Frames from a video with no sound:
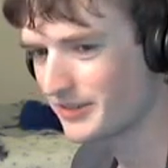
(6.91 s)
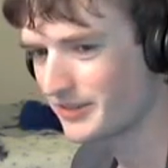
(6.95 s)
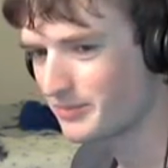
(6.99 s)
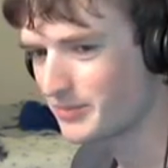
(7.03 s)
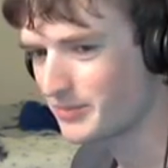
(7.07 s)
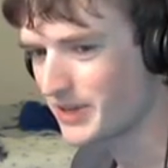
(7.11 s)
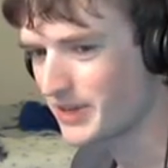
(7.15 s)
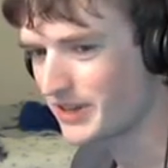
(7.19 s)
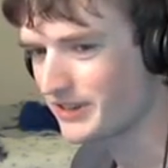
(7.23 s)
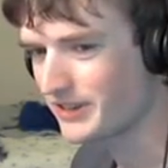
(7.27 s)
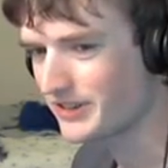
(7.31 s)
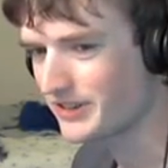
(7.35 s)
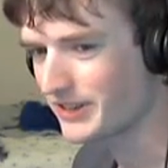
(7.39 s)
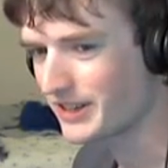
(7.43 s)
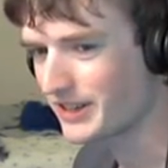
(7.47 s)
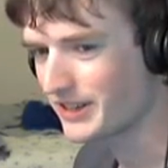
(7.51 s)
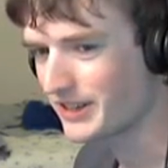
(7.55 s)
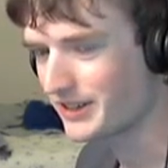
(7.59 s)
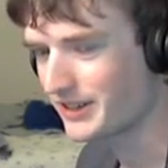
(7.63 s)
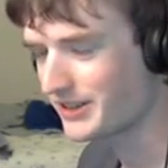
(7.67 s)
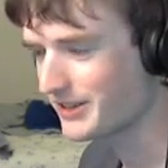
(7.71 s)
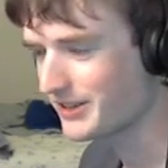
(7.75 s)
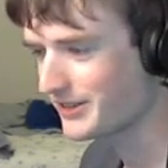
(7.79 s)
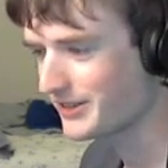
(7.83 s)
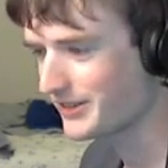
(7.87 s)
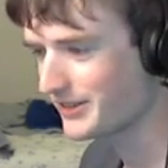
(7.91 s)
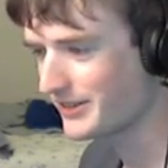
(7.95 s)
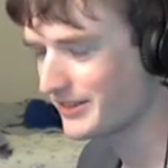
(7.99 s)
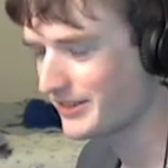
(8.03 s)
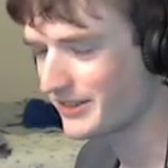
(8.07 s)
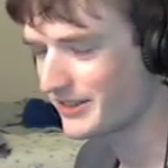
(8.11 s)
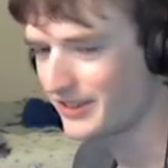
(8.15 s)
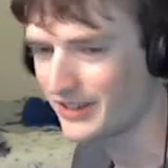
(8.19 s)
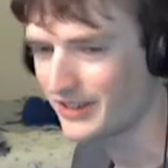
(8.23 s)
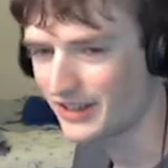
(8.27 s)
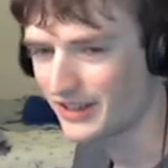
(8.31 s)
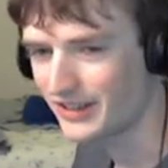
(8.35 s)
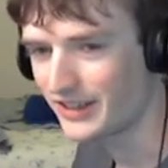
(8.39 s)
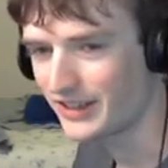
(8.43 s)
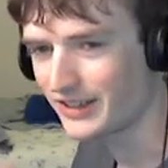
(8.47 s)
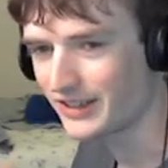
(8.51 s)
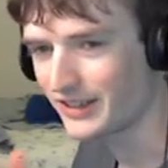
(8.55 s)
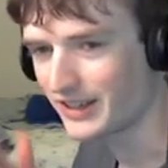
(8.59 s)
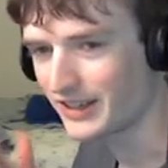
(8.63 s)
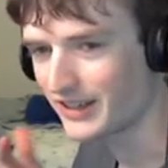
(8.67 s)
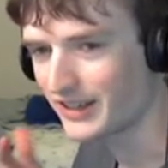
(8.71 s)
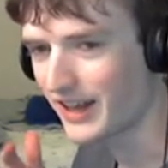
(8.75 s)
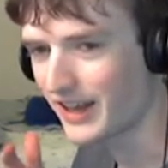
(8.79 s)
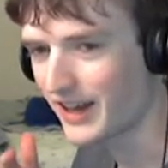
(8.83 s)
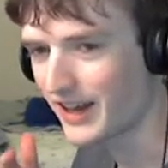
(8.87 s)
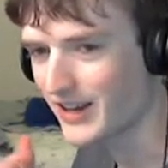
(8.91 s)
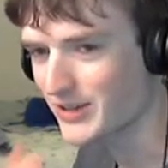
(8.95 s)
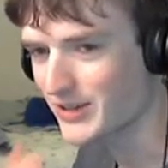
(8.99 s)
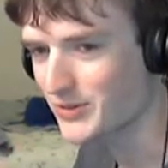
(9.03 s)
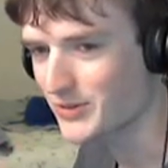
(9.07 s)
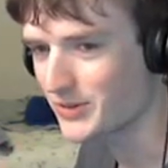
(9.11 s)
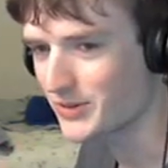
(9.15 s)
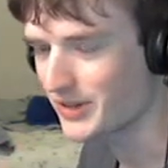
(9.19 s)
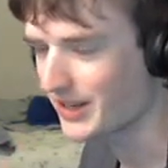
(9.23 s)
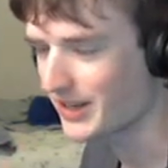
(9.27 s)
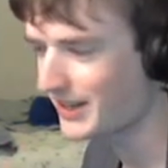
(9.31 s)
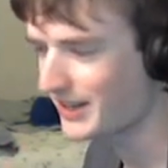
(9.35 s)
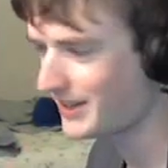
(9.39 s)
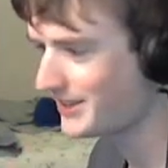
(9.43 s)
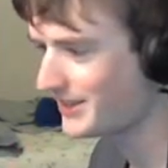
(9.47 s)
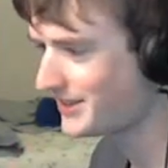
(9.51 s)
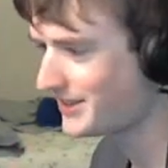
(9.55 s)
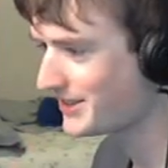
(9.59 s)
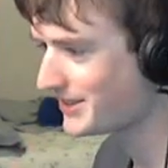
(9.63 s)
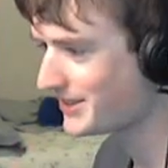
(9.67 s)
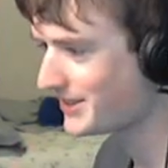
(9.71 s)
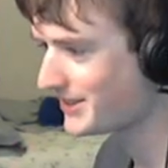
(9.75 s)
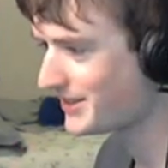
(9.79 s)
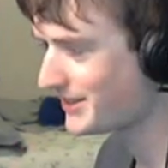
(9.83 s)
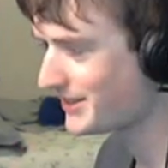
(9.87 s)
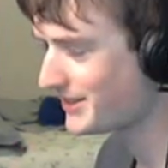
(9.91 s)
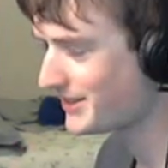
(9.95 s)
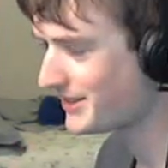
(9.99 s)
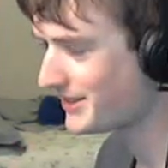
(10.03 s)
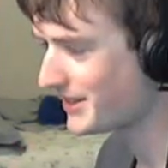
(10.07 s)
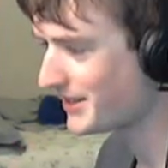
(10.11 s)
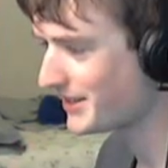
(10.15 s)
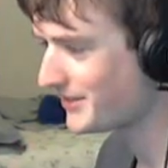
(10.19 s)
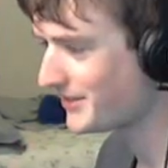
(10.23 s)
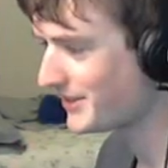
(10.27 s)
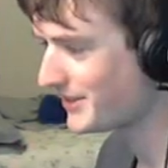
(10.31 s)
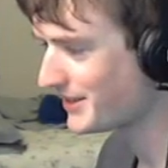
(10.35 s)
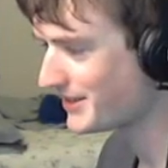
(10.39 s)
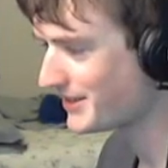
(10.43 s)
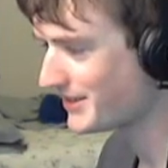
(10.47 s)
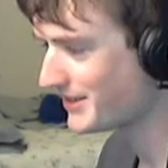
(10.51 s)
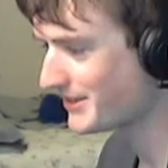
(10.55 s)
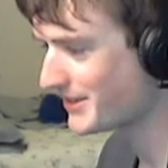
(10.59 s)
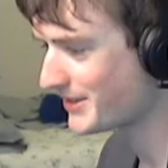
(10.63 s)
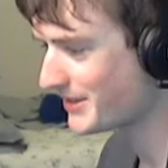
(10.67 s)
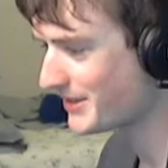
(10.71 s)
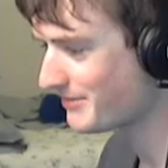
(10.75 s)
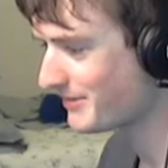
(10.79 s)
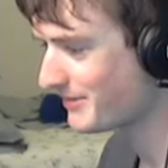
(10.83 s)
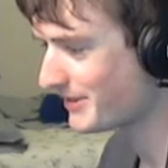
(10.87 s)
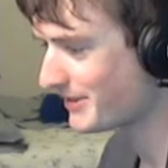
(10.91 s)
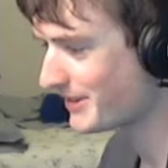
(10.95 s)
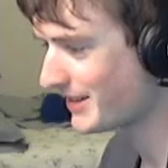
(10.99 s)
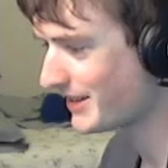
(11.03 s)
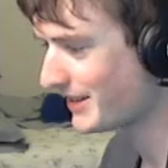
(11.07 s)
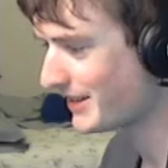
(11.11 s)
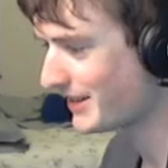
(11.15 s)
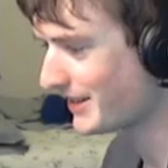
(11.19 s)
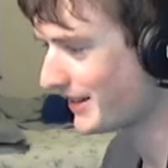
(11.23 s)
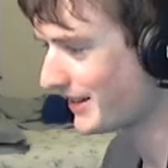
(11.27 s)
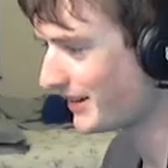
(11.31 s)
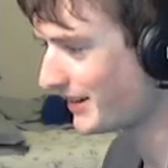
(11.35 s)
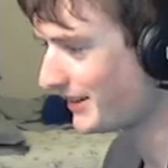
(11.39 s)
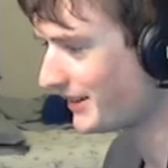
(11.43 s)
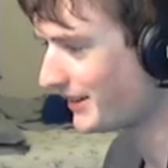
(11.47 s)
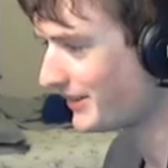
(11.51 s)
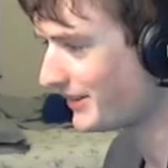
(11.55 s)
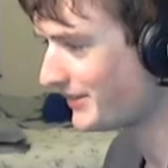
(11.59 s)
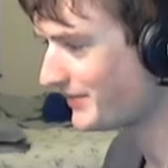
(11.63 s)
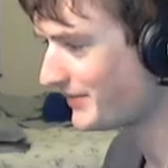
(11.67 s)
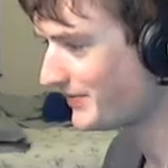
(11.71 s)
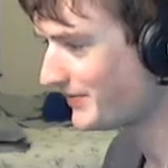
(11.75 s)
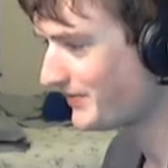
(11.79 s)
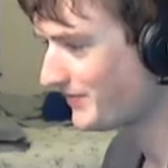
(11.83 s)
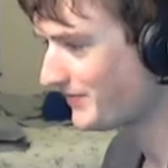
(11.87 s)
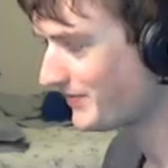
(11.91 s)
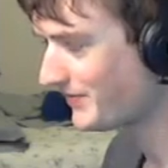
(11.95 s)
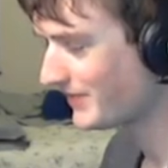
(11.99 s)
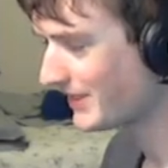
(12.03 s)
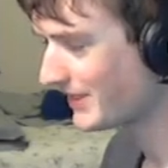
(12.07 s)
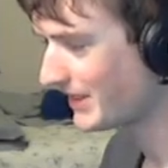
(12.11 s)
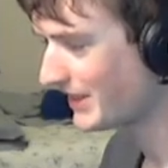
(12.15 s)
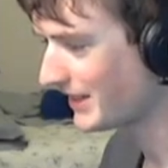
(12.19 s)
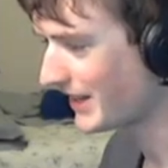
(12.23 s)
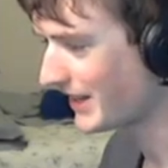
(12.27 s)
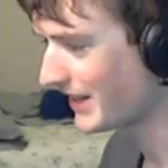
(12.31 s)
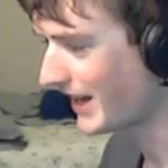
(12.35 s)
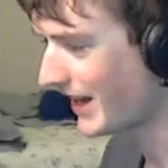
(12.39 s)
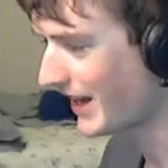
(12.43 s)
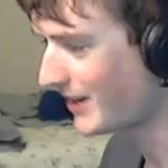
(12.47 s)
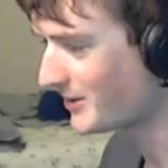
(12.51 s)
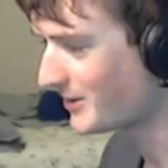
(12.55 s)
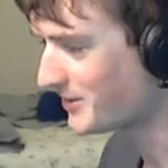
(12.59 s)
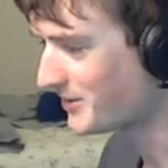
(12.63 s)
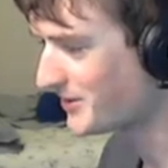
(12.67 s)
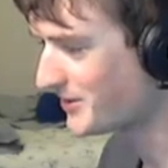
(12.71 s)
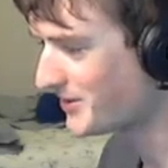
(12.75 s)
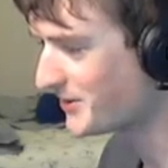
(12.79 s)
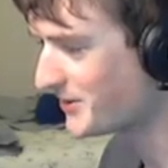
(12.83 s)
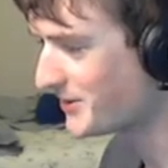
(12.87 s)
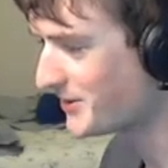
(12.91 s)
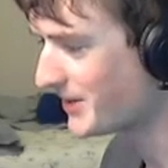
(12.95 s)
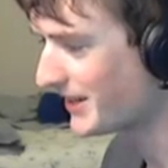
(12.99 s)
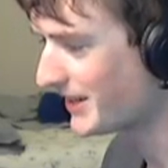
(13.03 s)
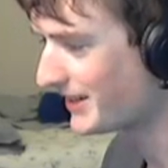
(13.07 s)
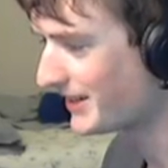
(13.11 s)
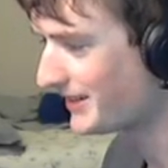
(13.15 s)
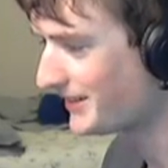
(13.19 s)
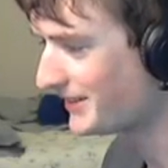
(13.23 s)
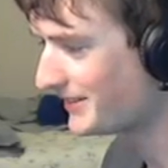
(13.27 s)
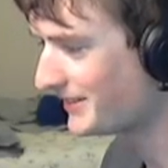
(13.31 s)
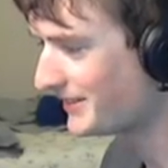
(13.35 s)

make like a casual guide to data Vexen or something like that. I don't know, like a how-to guide.